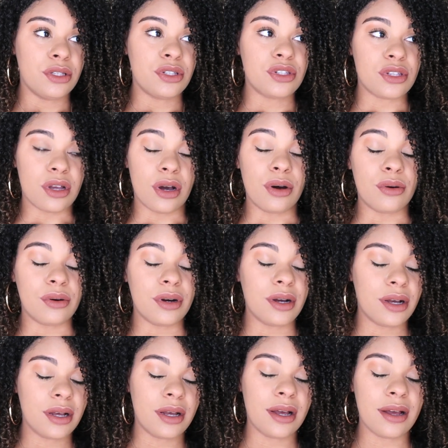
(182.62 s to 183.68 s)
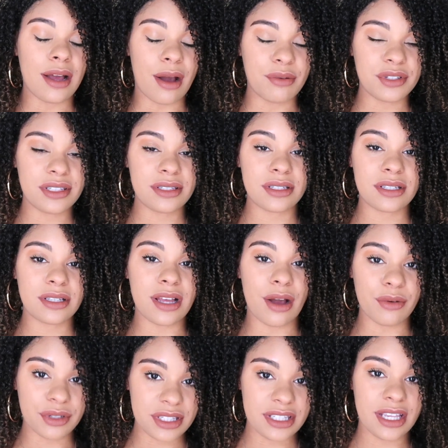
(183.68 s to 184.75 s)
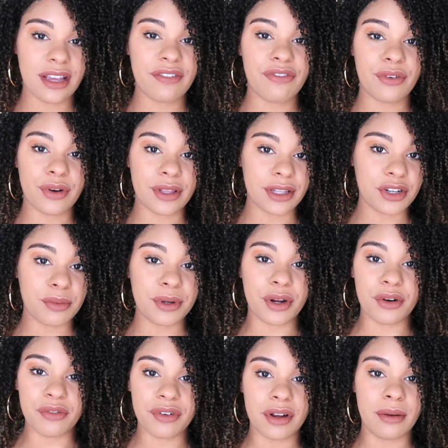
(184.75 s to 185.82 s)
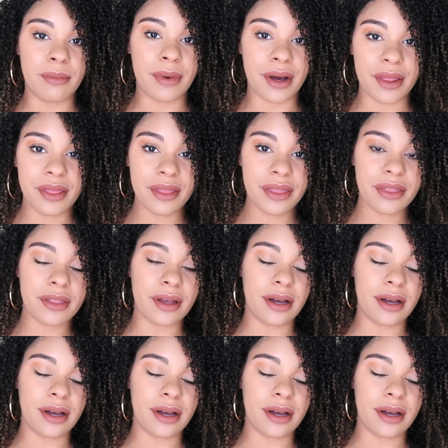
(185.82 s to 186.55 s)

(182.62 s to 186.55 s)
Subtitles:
So I was sick for a little bit over a month,